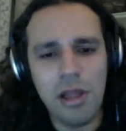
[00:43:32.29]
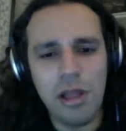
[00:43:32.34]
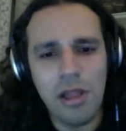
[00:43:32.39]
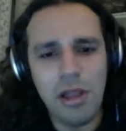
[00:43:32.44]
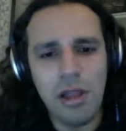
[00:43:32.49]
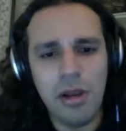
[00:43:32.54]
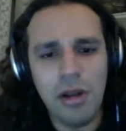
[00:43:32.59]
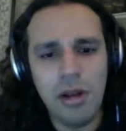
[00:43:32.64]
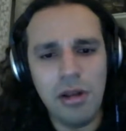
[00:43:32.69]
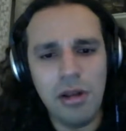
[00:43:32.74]

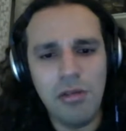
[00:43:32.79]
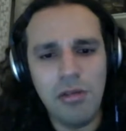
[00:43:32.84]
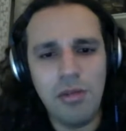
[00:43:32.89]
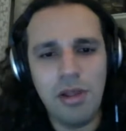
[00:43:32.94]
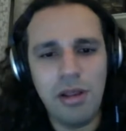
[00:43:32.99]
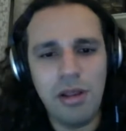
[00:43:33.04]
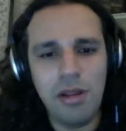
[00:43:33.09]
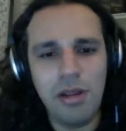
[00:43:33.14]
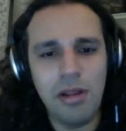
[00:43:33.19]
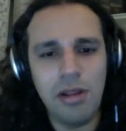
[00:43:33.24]
You're going to
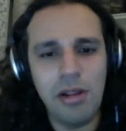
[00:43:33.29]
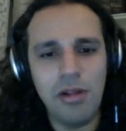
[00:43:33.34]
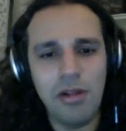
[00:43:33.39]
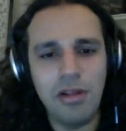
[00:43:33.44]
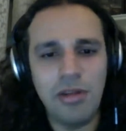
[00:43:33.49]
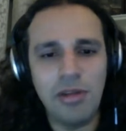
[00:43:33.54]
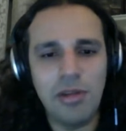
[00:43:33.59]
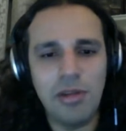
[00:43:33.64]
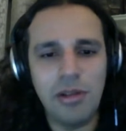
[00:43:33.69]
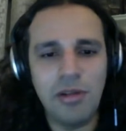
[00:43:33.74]
spend a
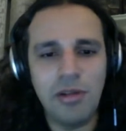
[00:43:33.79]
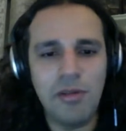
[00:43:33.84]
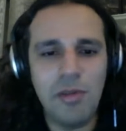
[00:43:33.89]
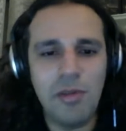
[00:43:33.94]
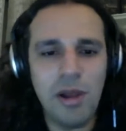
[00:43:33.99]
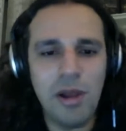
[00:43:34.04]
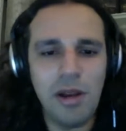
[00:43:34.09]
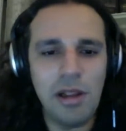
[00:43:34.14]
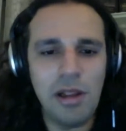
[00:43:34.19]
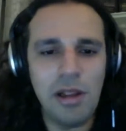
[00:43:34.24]
huge amount of
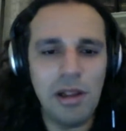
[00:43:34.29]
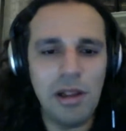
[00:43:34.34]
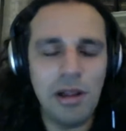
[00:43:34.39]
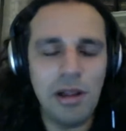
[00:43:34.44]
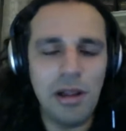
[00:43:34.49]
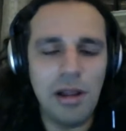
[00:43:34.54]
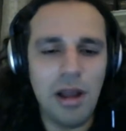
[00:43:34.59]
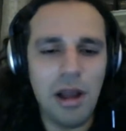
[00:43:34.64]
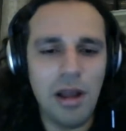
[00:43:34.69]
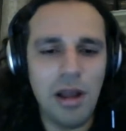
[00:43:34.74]
money
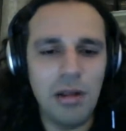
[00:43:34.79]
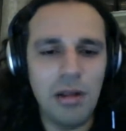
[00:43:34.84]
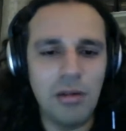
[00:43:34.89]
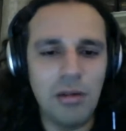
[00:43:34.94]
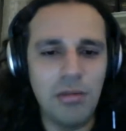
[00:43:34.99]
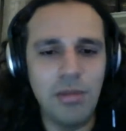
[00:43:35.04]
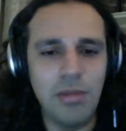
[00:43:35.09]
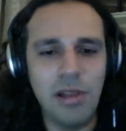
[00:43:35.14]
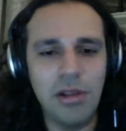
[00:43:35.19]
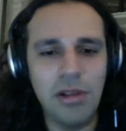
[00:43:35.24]

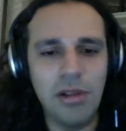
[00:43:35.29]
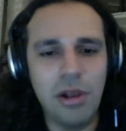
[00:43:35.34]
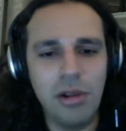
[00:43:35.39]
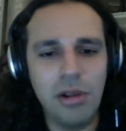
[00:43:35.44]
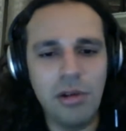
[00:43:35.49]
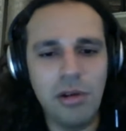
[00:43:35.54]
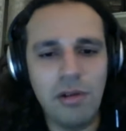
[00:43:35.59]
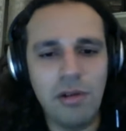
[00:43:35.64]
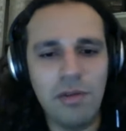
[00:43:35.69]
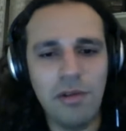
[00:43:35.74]
to build all
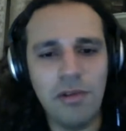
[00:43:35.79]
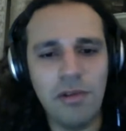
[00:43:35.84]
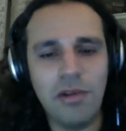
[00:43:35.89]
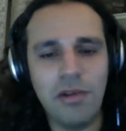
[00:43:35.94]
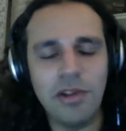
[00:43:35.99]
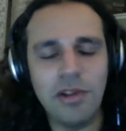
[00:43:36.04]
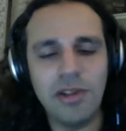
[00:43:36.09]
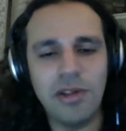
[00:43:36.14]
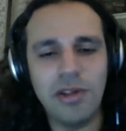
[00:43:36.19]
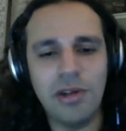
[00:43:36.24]
your
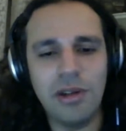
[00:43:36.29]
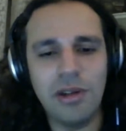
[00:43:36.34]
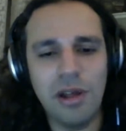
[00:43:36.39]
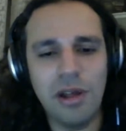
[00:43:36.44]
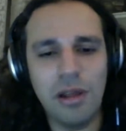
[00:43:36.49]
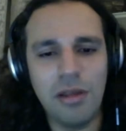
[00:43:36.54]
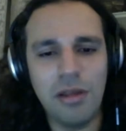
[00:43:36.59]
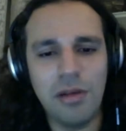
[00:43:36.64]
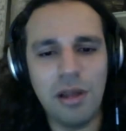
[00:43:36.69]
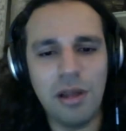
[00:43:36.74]
infrastructure
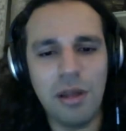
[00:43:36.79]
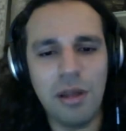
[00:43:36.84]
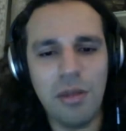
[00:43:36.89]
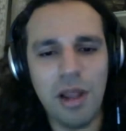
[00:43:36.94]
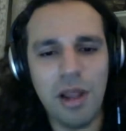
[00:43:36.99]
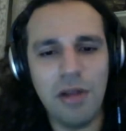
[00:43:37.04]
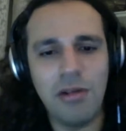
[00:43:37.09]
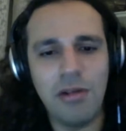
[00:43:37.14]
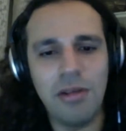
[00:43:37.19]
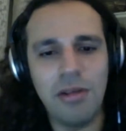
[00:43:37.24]
as a
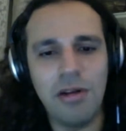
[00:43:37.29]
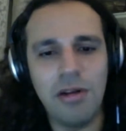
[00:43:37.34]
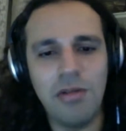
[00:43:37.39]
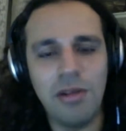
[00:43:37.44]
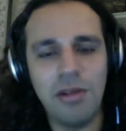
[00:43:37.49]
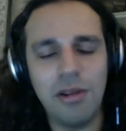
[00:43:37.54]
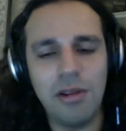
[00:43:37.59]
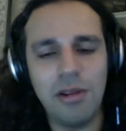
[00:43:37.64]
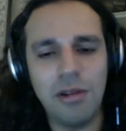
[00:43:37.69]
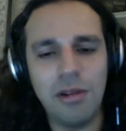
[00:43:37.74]

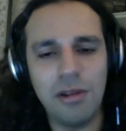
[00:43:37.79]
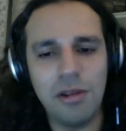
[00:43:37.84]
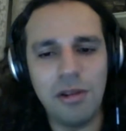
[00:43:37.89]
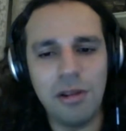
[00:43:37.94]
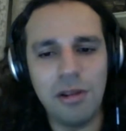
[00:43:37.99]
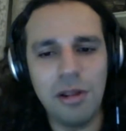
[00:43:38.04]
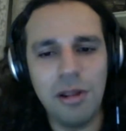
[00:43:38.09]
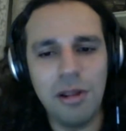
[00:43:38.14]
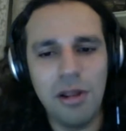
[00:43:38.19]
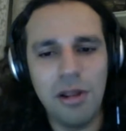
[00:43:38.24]
microservices
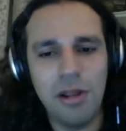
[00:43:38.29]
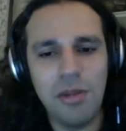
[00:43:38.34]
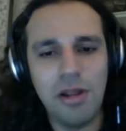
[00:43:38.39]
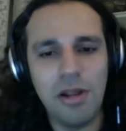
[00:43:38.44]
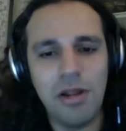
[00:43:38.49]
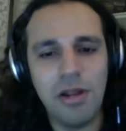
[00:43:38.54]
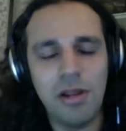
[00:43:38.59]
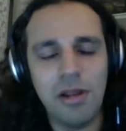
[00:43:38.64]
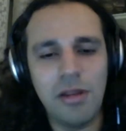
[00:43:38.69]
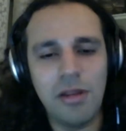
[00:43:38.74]

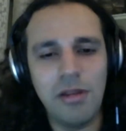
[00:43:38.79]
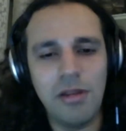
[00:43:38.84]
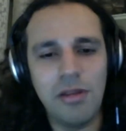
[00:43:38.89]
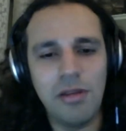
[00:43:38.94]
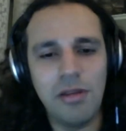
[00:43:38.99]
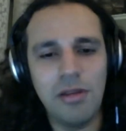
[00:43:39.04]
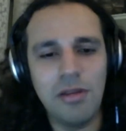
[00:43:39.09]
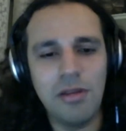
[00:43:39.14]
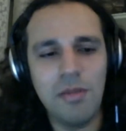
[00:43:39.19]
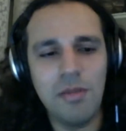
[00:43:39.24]
because the,
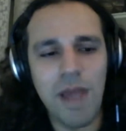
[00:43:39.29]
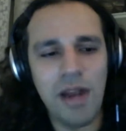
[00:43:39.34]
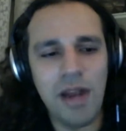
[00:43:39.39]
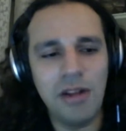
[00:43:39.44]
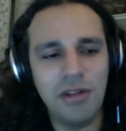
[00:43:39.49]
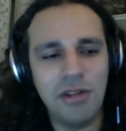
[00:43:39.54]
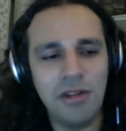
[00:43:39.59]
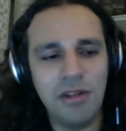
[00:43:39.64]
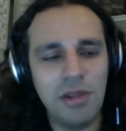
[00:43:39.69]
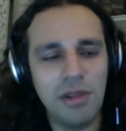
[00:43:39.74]
the
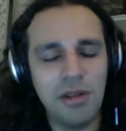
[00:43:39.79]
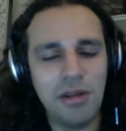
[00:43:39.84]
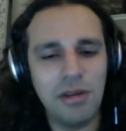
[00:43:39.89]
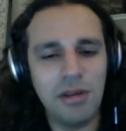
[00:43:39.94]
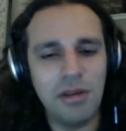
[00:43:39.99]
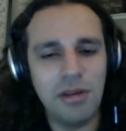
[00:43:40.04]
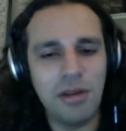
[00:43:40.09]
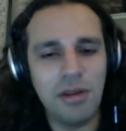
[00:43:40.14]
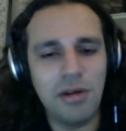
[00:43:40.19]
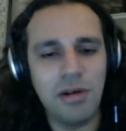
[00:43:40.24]
management
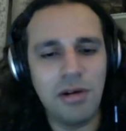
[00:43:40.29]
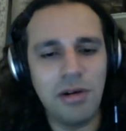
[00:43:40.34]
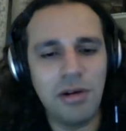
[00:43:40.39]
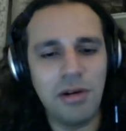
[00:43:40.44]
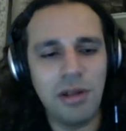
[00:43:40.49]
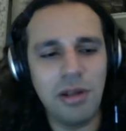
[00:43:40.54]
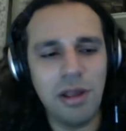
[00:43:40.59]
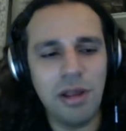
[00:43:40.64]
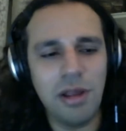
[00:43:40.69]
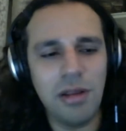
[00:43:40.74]

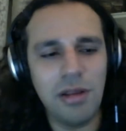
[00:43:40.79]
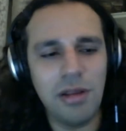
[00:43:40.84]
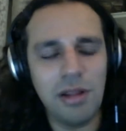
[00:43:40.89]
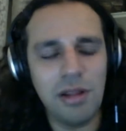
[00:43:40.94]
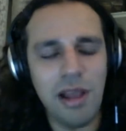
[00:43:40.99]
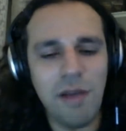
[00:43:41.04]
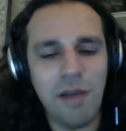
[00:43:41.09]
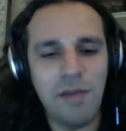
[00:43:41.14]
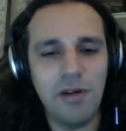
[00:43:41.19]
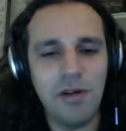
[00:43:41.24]
or, and
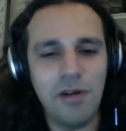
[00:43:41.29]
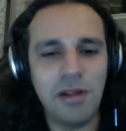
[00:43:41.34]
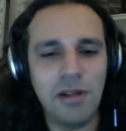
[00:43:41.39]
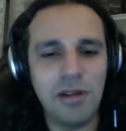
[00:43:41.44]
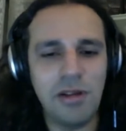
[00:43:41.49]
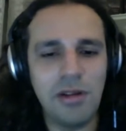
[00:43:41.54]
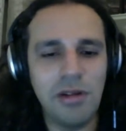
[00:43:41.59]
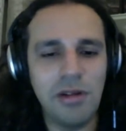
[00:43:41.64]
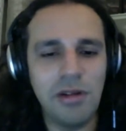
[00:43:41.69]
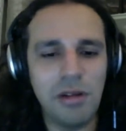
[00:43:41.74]
the effort
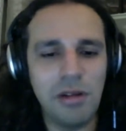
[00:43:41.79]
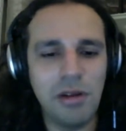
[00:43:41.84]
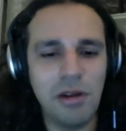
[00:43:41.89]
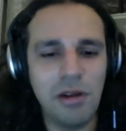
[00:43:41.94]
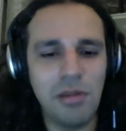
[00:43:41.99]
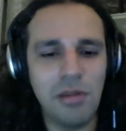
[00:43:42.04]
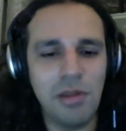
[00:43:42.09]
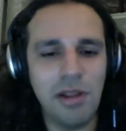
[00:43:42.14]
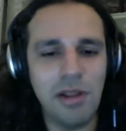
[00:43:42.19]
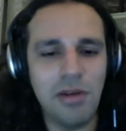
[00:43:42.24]
that you need is
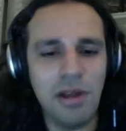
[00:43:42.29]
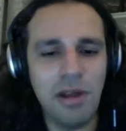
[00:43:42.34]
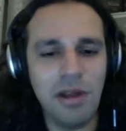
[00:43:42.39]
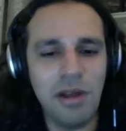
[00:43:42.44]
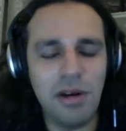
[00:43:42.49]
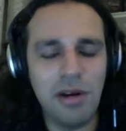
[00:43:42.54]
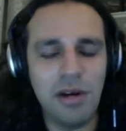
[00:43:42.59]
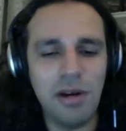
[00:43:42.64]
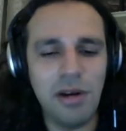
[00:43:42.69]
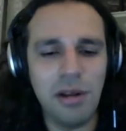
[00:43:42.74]
going to be
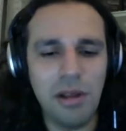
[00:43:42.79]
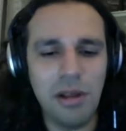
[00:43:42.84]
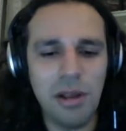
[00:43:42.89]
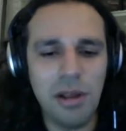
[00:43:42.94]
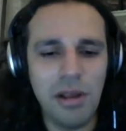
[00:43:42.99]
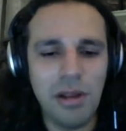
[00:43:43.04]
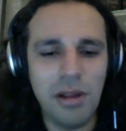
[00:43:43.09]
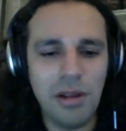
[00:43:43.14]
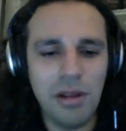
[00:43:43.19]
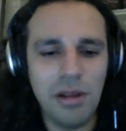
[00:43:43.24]
greater
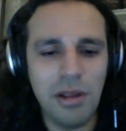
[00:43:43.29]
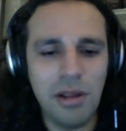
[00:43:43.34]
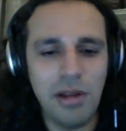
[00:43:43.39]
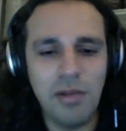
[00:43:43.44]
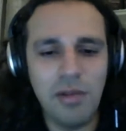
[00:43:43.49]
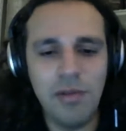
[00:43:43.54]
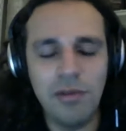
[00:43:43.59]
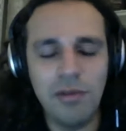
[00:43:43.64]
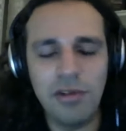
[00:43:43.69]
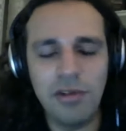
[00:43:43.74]
than
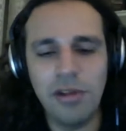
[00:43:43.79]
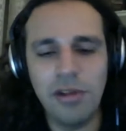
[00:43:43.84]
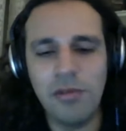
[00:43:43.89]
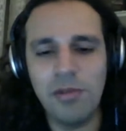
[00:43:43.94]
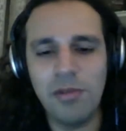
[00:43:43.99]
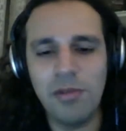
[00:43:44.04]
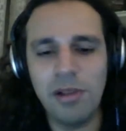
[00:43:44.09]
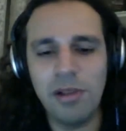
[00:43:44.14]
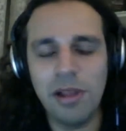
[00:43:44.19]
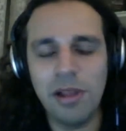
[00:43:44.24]
if you just
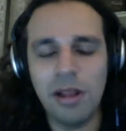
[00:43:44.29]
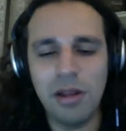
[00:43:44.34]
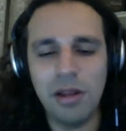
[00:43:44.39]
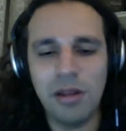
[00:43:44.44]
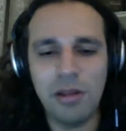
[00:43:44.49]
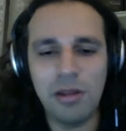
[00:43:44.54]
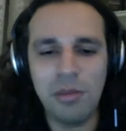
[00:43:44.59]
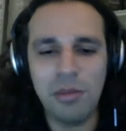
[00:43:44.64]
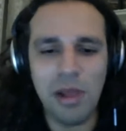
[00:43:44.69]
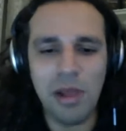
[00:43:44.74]
build like a
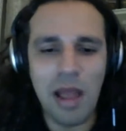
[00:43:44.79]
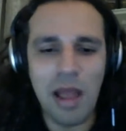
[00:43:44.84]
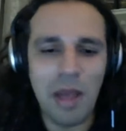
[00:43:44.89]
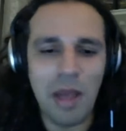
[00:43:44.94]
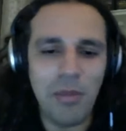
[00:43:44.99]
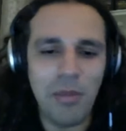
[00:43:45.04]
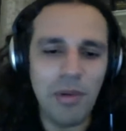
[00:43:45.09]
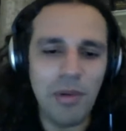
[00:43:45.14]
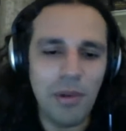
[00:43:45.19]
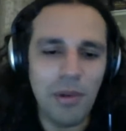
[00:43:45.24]
simple
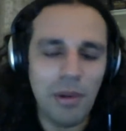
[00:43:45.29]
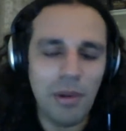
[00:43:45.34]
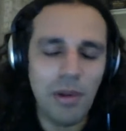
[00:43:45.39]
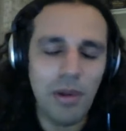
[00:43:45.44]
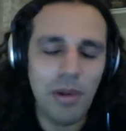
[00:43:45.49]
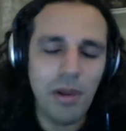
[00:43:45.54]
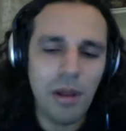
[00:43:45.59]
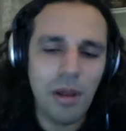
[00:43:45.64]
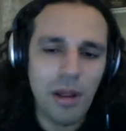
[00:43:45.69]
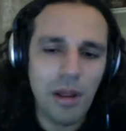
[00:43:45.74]
app
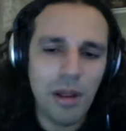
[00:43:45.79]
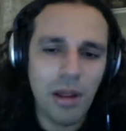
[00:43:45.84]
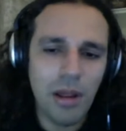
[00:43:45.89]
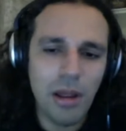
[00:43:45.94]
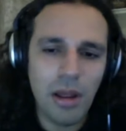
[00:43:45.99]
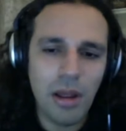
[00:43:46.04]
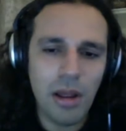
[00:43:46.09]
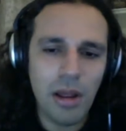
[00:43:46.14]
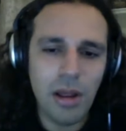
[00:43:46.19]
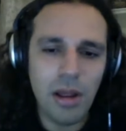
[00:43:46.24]

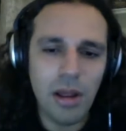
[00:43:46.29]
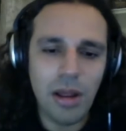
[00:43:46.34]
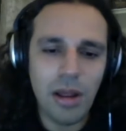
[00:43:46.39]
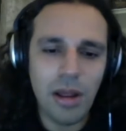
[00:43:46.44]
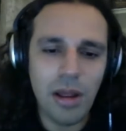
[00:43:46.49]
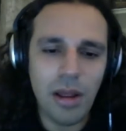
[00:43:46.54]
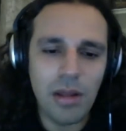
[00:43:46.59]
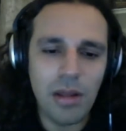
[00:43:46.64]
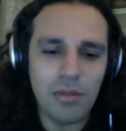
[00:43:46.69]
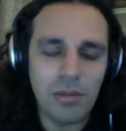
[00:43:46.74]

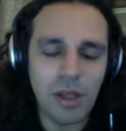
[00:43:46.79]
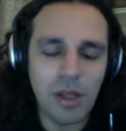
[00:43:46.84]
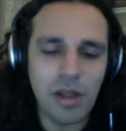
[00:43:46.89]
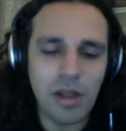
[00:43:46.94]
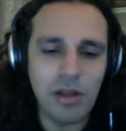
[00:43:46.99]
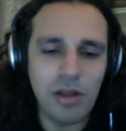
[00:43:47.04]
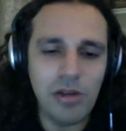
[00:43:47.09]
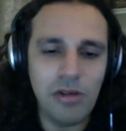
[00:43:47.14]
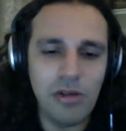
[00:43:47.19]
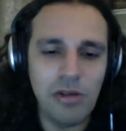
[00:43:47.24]
uh, that
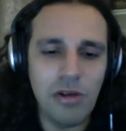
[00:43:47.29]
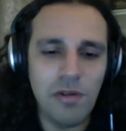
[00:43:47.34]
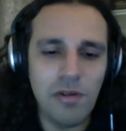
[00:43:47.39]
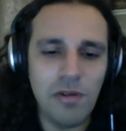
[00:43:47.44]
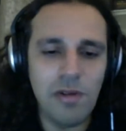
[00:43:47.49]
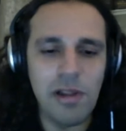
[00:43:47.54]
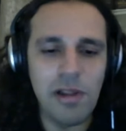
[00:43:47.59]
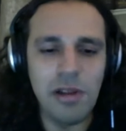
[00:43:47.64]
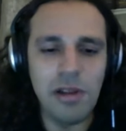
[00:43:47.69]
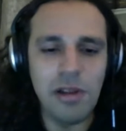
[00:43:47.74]
can do your
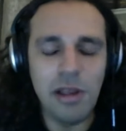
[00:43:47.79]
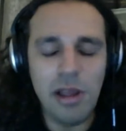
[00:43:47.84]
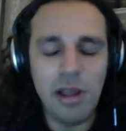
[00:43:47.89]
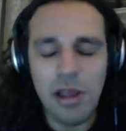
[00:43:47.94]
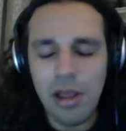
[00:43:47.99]
thing.